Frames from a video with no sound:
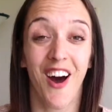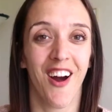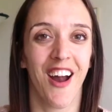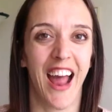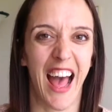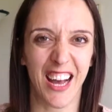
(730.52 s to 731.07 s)

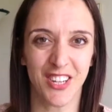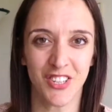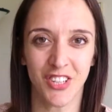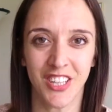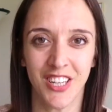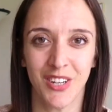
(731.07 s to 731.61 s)
are
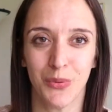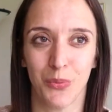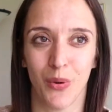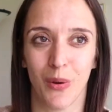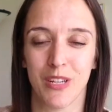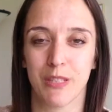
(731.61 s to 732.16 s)
actually
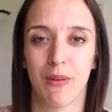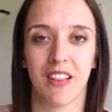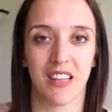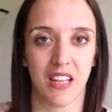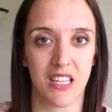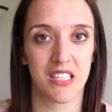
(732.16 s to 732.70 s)
where we spend
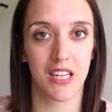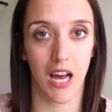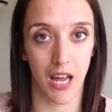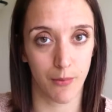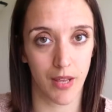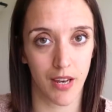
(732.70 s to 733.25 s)
the least
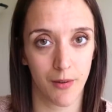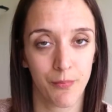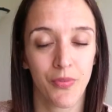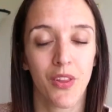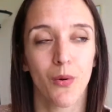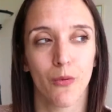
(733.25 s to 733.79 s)
time in
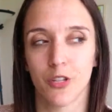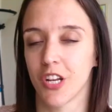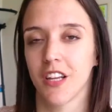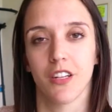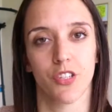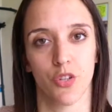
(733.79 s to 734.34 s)
which I
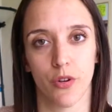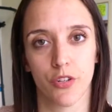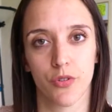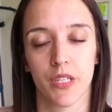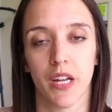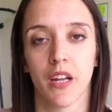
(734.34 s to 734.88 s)
think is so
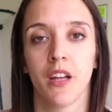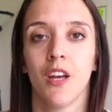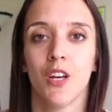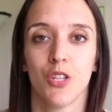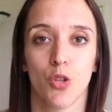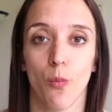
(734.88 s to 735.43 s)
interesting.
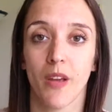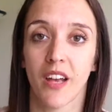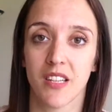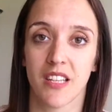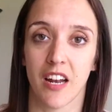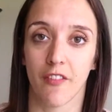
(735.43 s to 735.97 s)
So because
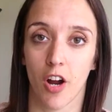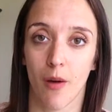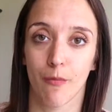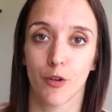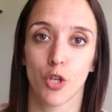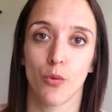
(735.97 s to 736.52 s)
it's out of our
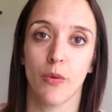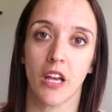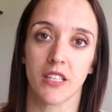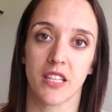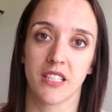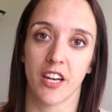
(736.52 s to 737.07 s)
comfort zone,
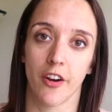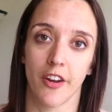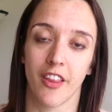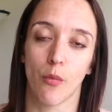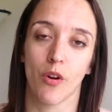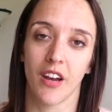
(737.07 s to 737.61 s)
because it's an area
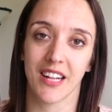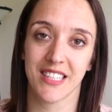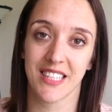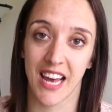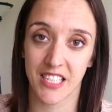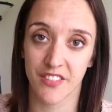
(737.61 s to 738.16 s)
that we're not
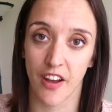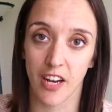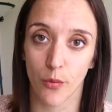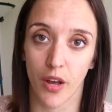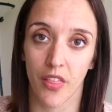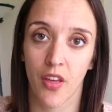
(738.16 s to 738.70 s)

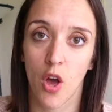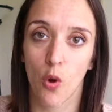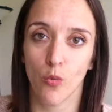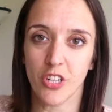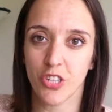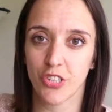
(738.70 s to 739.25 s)
satisfied with,
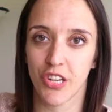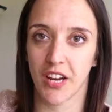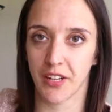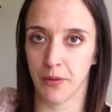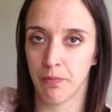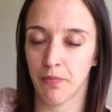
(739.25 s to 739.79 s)
we just
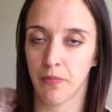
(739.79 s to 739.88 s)
kind of